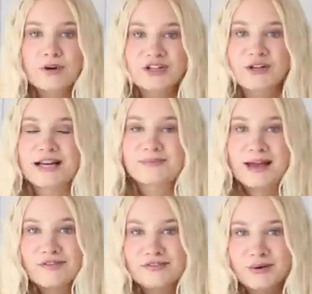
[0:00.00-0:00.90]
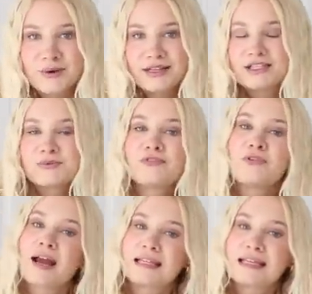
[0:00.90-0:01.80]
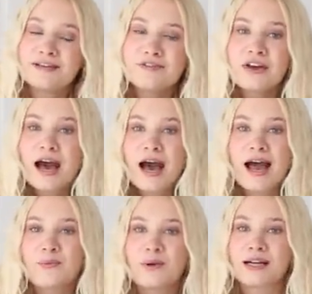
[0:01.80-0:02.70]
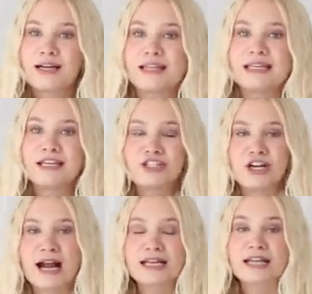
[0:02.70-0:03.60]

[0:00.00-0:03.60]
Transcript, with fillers: wanna show you guys my outfit quickly just before I leave. I'm wearing the jacket